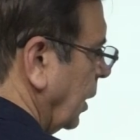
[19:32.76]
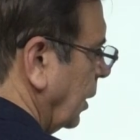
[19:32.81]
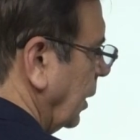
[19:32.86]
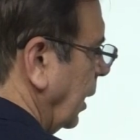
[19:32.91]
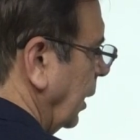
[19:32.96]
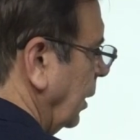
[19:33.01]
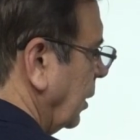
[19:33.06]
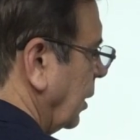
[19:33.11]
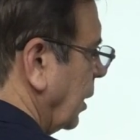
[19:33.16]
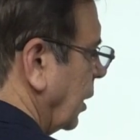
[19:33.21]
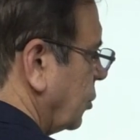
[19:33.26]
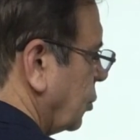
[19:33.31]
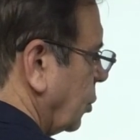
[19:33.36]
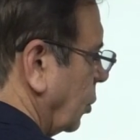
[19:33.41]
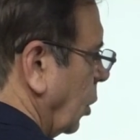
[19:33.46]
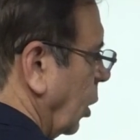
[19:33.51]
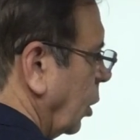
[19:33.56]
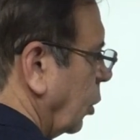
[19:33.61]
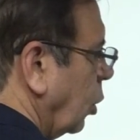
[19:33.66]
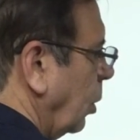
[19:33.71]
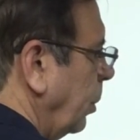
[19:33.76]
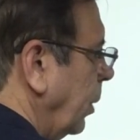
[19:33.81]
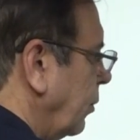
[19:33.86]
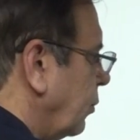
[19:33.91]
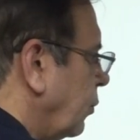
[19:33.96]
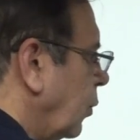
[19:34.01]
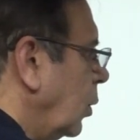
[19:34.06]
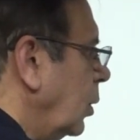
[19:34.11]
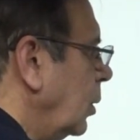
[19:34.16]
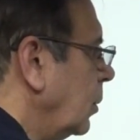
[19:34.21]
then this should also be
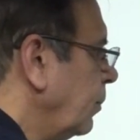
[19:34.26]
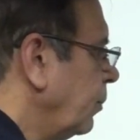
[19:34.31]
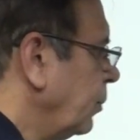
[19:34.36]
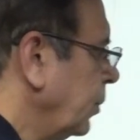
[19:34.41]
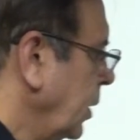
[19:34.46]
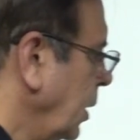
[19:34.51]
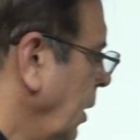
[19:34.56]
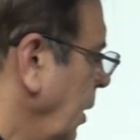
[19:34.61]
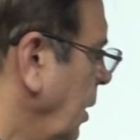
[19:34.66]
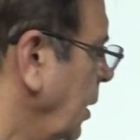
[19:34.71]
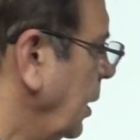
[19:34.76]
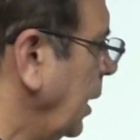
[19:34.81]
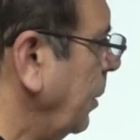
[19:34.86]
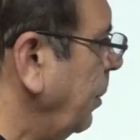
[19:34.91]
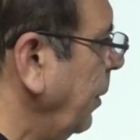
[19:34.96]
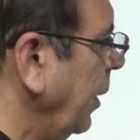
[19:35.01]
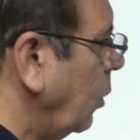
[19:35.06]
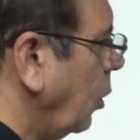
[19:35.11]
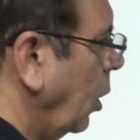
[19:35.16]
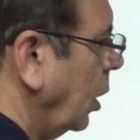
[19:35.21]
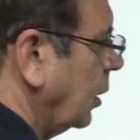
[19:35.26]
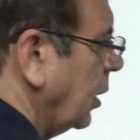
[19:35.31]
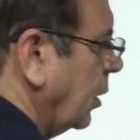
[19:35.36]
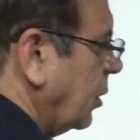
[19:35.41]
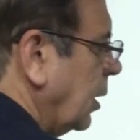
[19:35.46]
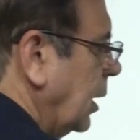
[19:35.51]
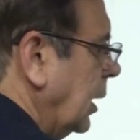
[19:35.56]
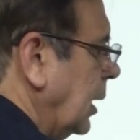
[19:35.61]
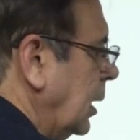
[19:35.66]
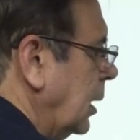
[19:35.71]
4. Let me call
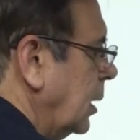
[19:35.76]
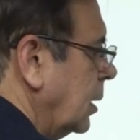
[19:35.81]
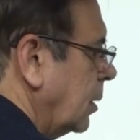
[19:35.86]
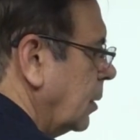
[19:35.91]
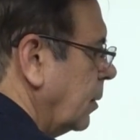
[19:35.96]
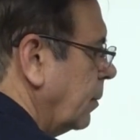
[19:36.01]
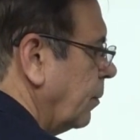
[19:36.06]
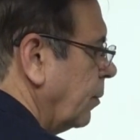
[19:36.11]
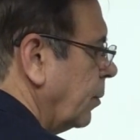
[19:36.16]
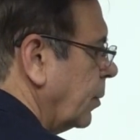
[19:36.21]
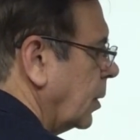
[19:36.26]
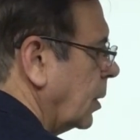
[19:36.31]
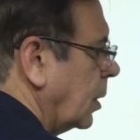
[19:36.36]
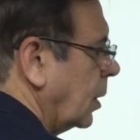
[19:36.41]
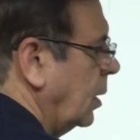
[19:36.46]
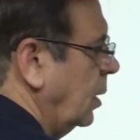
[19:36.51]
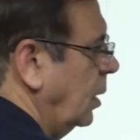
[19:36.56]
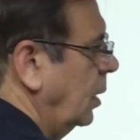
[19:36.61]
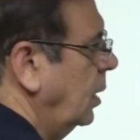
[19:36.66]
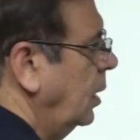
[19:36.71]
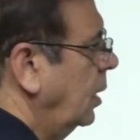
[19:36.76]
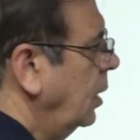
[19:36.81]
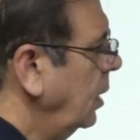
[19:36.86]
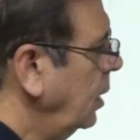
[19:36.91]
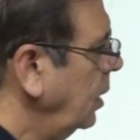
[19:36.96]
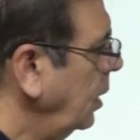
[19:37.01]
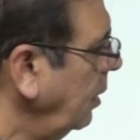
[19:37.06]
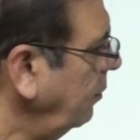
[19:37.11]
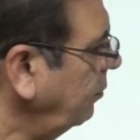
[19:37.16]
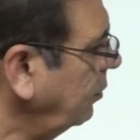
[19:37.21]
this E.
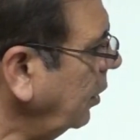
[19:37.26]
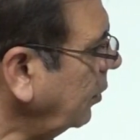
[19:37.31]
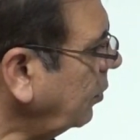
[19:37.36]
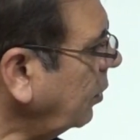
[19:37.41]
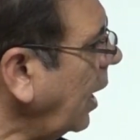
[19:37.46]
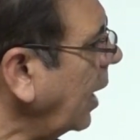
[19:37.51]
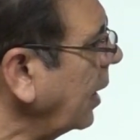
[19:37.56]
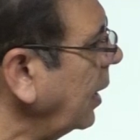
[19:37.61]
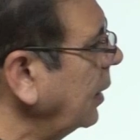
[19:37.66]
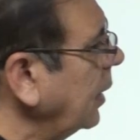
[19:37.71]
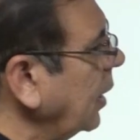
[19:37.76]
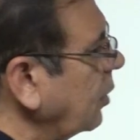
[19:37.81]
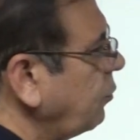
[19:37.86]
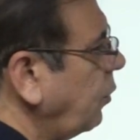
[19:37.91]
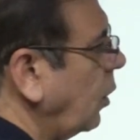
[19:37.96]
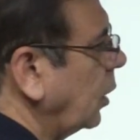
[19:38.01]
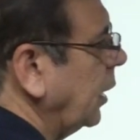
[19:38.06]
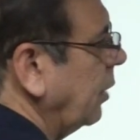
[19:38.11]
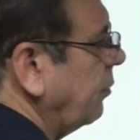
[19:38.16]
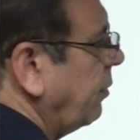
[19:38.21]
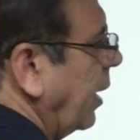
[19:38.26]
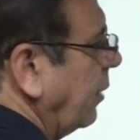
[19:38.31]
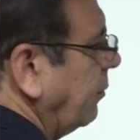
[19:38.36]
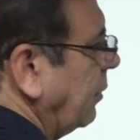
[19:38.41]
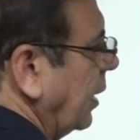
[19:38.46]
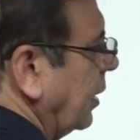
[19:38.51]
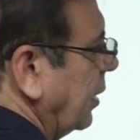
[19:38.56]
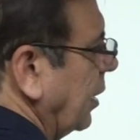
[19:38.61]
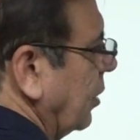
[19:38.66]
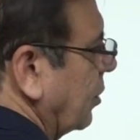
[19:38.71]
If this angle is 45
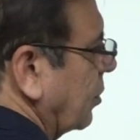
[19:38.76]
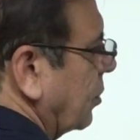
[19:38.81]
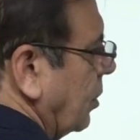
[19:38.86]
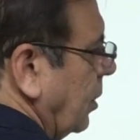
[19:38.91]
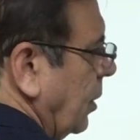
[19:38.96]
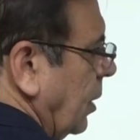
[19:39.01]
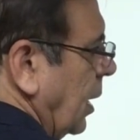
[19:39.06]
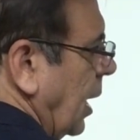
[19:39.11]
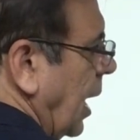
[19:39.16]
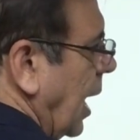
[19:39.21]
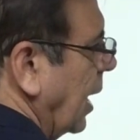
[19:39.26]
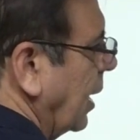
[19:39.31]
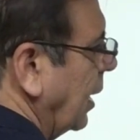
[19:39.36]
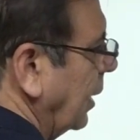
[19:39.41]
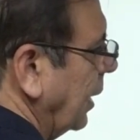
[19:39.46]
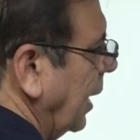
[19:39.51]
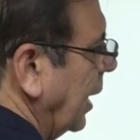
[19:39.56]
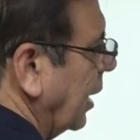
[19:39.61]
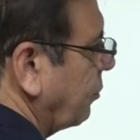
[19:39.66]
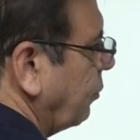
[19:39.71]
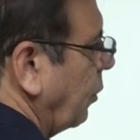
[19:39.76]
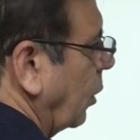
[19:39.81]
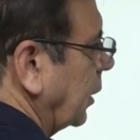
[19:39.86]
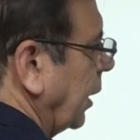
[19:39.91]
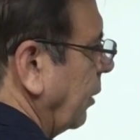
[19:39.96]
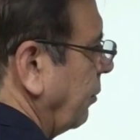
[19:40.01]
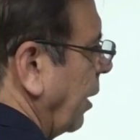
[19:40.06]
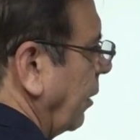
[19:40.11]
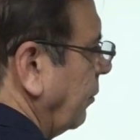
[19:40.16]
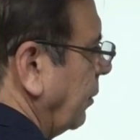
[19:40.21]
degrees, angle A is
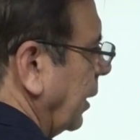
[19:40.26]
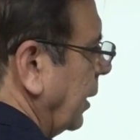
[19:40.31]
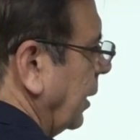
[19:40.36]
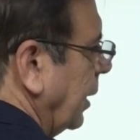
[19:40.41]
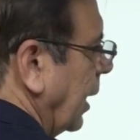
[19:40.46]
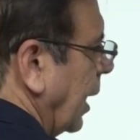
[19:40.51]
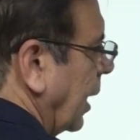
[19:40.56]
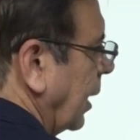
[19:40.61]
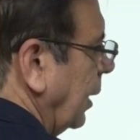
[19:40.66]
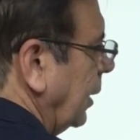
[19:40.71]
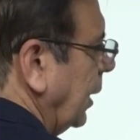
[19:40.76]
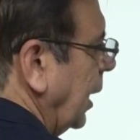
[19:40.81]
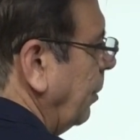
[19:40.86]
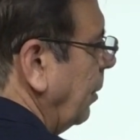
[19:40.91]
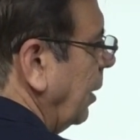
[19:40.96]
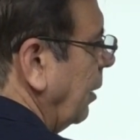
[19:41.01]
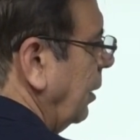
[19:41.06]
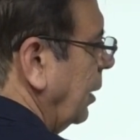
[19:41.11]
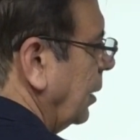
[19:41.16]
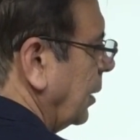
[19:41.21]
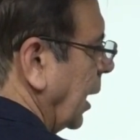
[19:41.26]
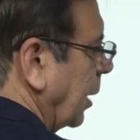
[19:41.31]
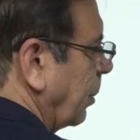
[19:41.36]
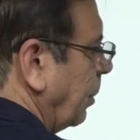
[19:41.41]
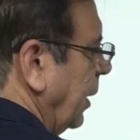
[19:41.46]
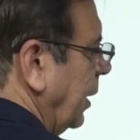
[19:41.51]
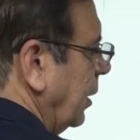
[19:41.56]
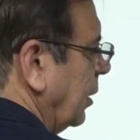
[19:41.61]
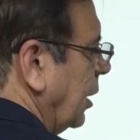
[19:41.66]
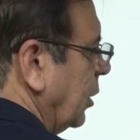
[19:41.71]
45 degree, angle DB, that
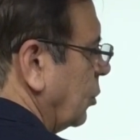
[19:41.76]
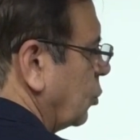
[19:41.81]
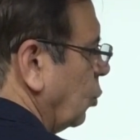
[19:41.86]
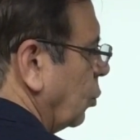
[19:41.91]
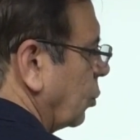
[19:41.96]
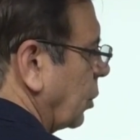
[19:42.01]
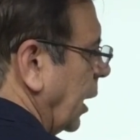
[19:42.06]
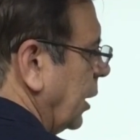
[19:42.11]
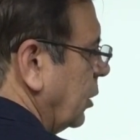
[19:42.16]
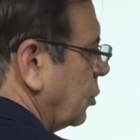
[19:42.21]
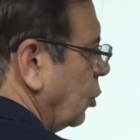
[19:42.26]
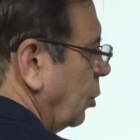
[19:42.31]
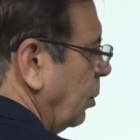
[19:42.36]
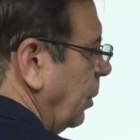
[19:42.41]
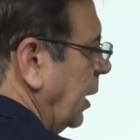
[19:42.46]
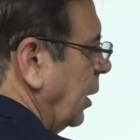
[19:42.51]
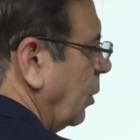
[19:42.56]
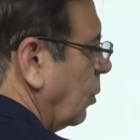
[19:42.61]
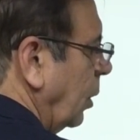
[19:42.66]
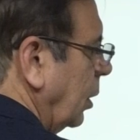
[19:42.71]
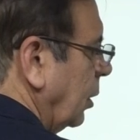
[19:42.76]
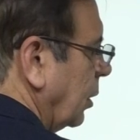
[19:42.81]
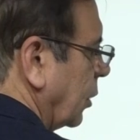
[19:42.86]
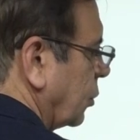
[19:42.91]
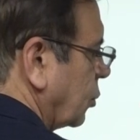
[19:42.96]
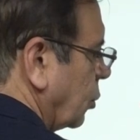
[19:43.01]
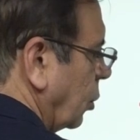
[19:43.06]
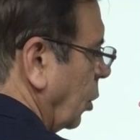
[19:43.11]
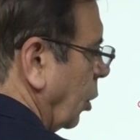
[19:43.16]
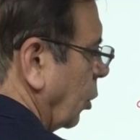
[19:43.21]
means these two sides should be equal. This
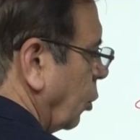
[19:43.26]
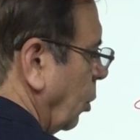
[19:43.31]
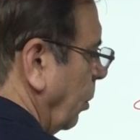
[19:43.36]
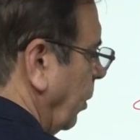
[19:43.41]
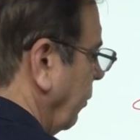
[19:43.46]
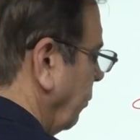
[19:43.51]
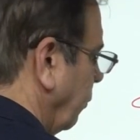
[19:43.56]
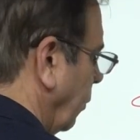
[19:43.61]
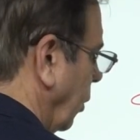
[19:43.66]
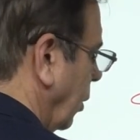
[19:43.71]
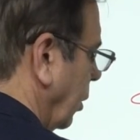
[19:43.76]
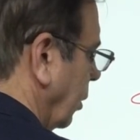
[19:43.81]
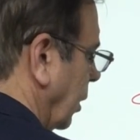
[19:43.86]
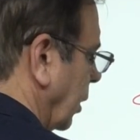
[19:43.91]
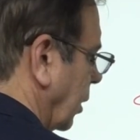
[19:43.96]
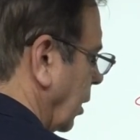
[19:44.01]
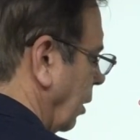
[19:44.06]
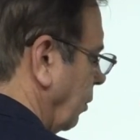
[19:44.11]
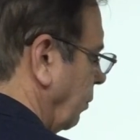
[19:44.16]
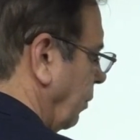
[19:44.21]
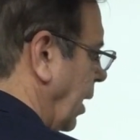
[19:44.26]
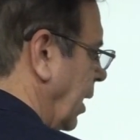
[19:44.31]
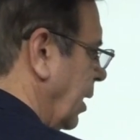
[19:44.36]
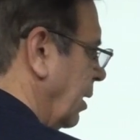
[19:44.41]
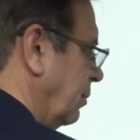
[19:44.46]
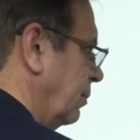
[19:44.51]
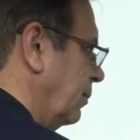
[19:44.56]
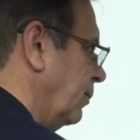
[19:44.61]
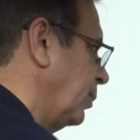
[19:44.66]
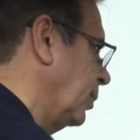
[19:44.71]
should also be 4. This is
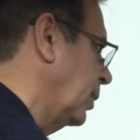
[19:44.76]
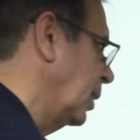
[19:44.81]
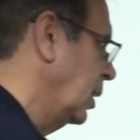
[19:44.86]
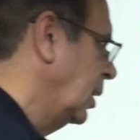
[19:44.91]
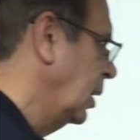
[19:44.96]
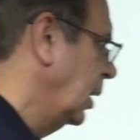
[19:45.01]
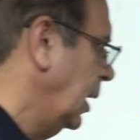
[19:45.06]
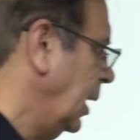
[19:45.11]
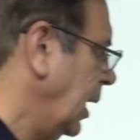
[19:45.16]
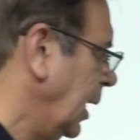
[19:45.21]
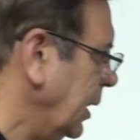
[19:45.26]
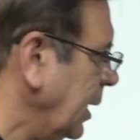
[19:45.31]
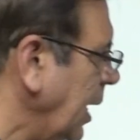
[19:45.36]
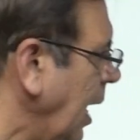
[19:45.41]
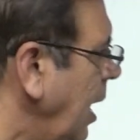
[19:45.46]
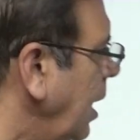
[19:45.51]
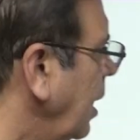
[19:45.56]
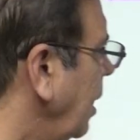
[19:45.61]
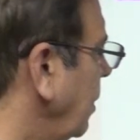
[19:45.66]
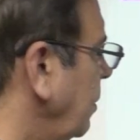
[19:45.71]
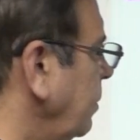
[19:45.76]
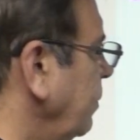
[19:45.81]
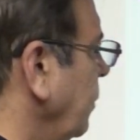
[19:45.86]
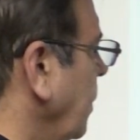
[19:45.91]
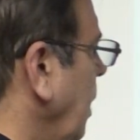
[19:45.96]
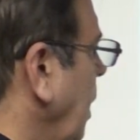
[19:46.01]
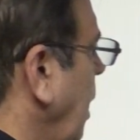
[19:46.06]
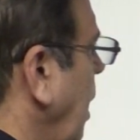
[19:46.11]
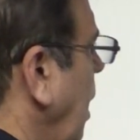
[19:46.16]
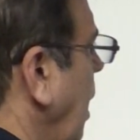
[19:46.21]
5. Area,
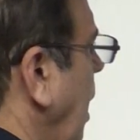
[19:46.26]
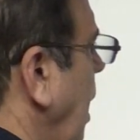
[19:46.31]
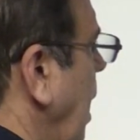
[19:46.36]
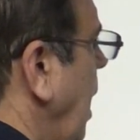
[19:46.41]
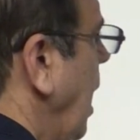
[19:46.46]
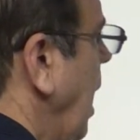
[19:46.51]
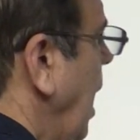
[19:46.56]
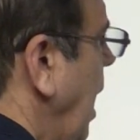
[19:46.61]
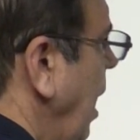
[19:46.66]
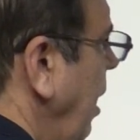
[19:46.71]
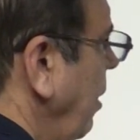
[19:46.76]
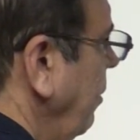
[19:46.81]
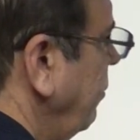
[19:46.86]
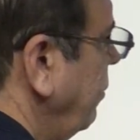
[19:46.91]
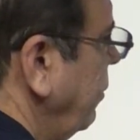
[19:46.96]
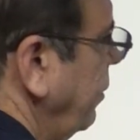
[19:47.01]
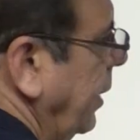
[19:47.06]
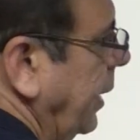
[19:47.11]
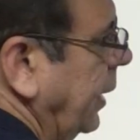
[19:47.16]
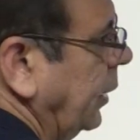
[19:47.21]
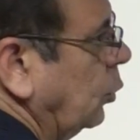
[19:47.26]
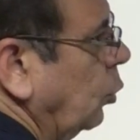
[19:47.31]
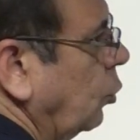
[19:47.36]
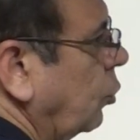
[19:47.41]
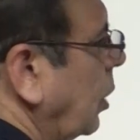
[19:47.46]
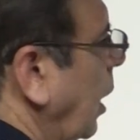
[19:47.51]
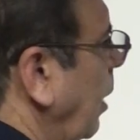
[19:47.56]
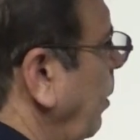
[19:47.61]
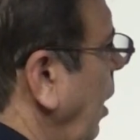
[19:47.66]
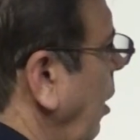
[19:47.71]
half into
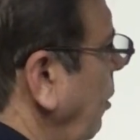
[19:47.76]
sum